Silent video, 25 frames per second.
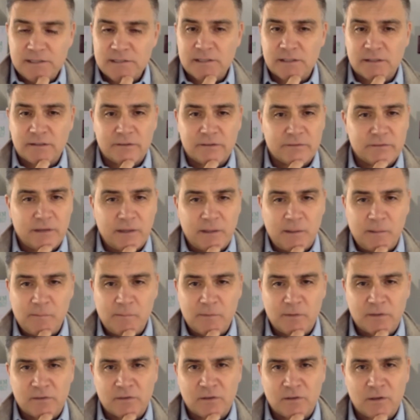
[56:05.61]
It's
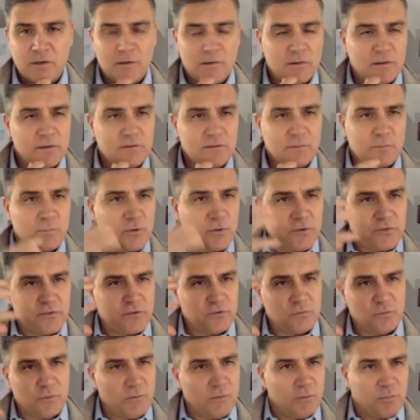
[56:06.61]
a
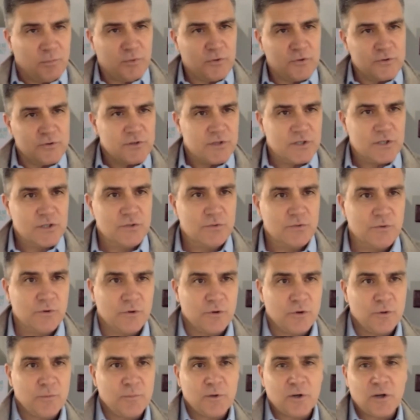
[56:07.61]
process where we put traditional
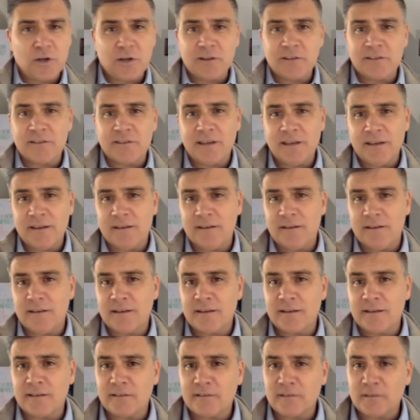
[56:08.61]
recruitment on its head in
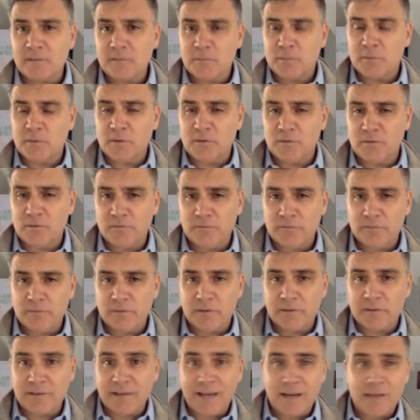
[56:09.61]
a simple,
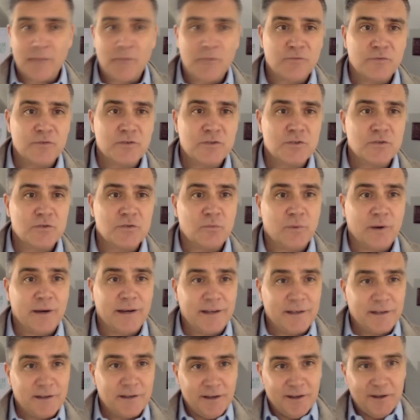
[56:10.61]
time-efficient
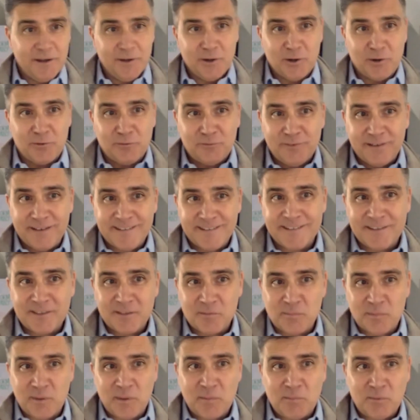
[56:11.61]
way of finding the
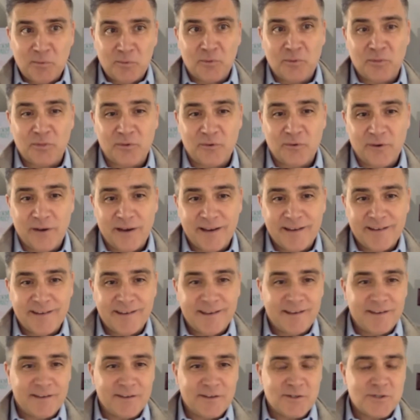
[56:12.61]
people with the right
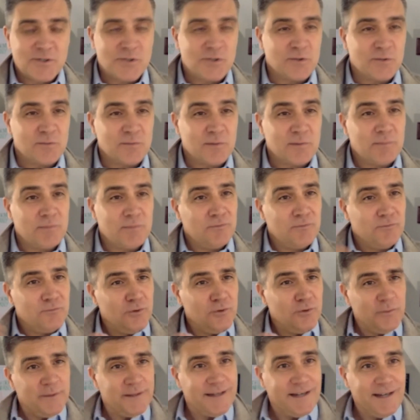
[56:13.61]
attitude. But before
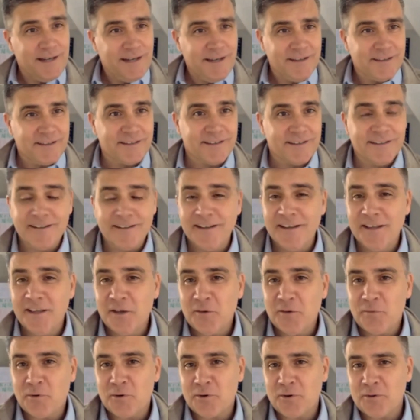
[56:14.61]
we hire,
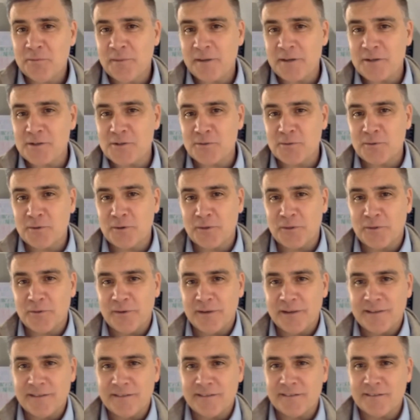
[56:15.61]
we've got to make sure we've got the
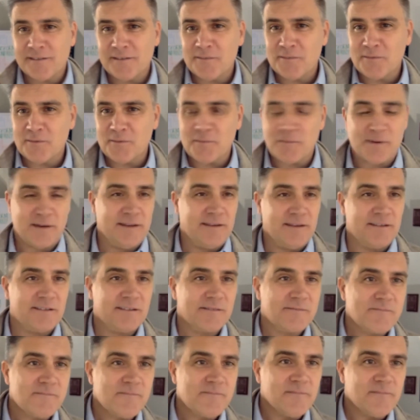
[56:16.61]
right systems in
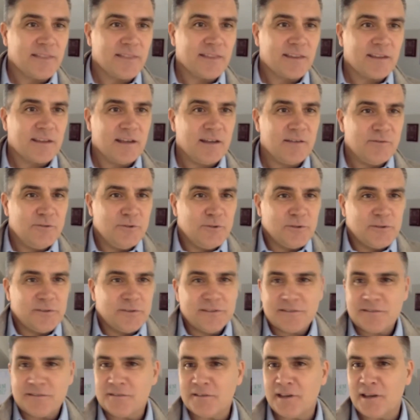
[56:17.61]
place. Have you
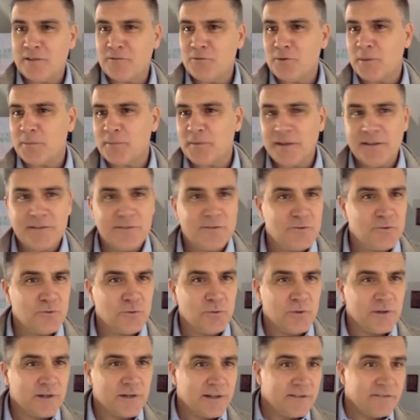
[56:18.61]
updated your
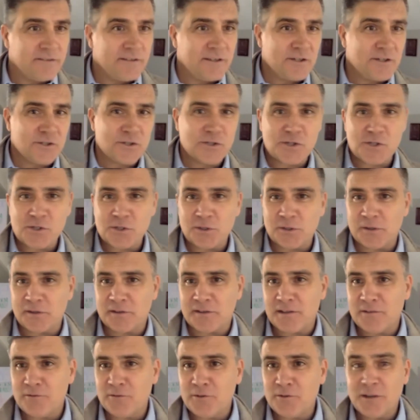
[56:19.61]
organization chart?
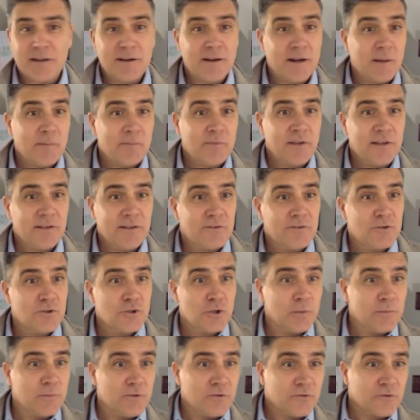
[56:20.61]
Have you done an updated
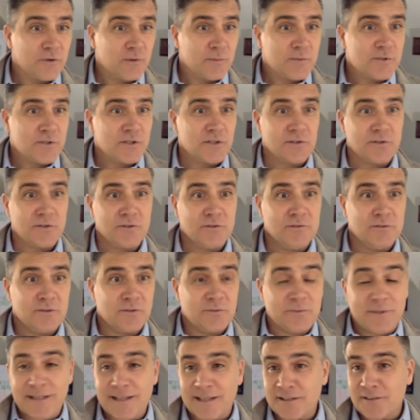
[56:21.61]
job description, or what
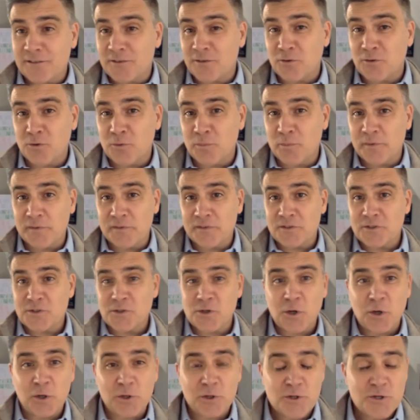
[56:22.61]
we like to call position
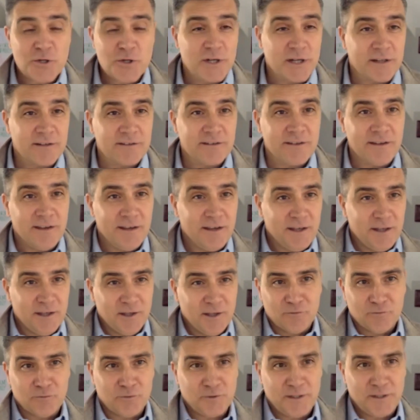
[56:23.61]
contract
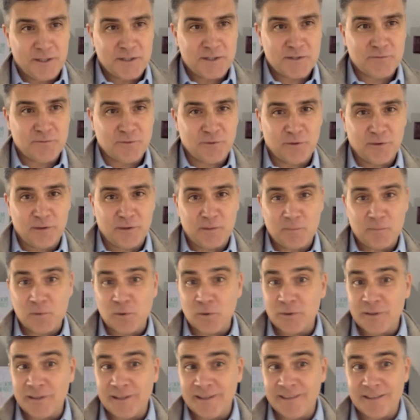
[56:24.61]
for the
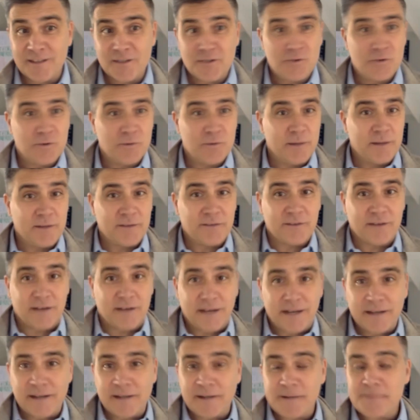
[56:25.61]
employee that you're about to
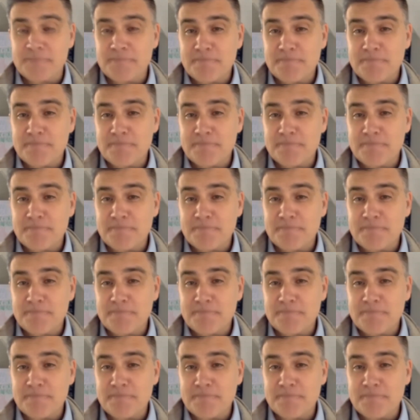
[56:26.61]
hire?